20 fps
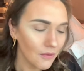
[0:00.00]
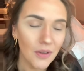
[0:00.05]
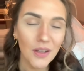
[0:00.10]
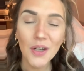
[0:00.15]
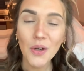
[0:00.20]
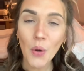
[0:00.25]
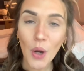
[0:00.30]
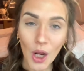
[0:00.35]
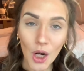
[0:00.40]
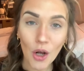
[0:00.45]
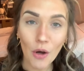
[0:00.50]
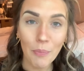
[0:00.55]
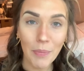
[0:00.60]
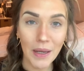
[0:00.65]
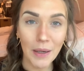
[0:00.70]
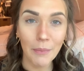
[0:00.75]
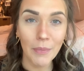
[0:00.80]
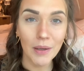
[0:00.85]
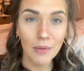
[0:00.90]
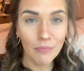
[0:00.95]
Quite a lot of
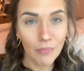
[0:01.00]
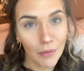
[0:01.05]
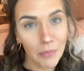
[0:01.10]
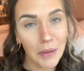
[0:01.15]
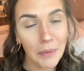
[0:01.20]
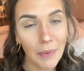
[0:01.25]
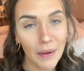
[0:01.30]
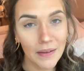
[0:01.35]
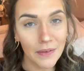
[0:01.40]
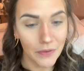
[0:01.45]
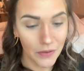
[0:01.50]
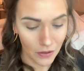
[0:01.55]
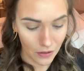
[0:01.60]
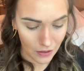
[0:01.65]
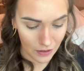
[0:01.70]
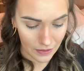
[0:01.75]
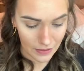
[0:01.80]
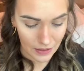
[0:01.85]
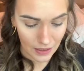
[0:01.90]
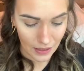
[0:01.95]
pigment, probably best for darker
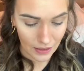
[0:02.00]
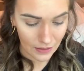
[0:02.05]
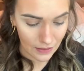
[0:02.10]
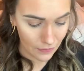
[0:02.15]
skins